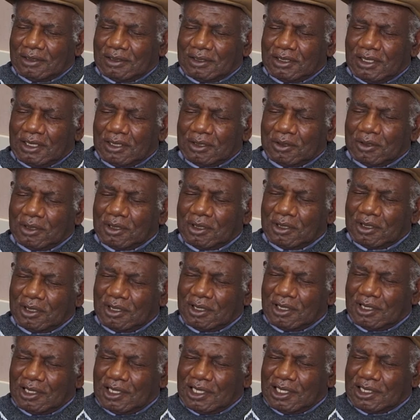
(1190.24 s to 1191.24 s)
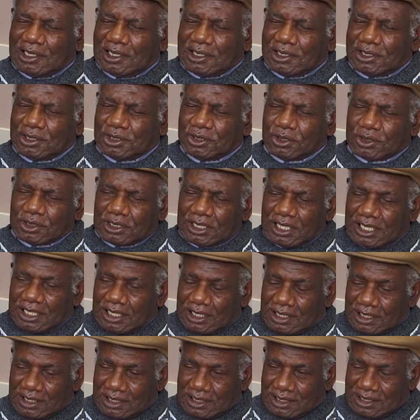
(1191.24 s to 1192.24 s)
then
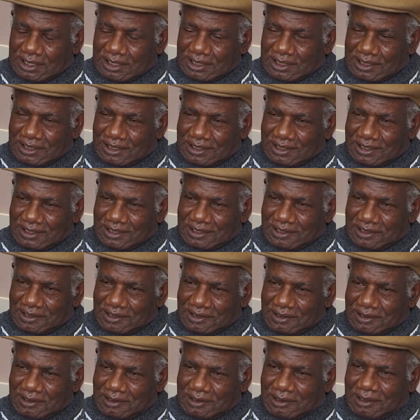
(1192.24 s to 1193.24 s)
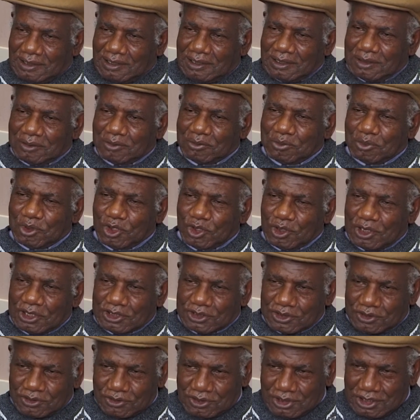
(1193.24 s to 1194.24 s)
Dudley and
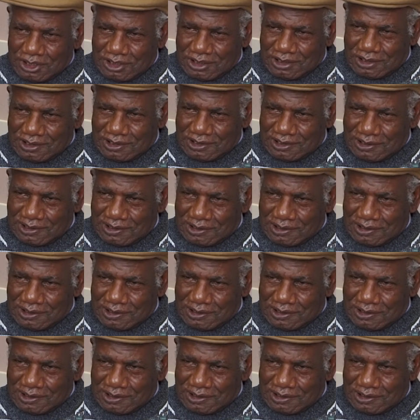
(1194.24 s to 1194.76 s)
Blois Green.